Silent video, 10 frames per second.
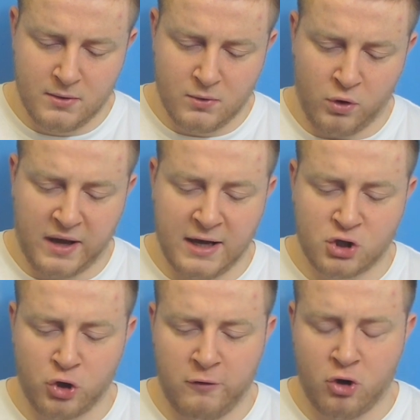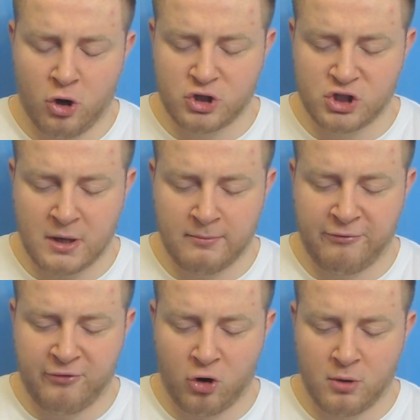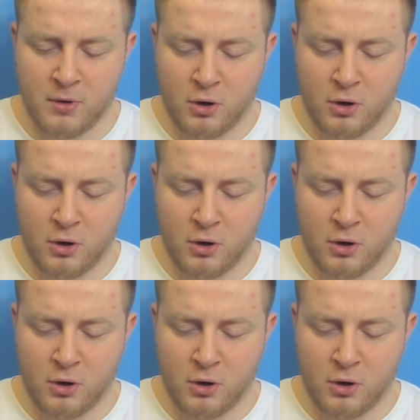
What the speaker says: Okay, so you've got some form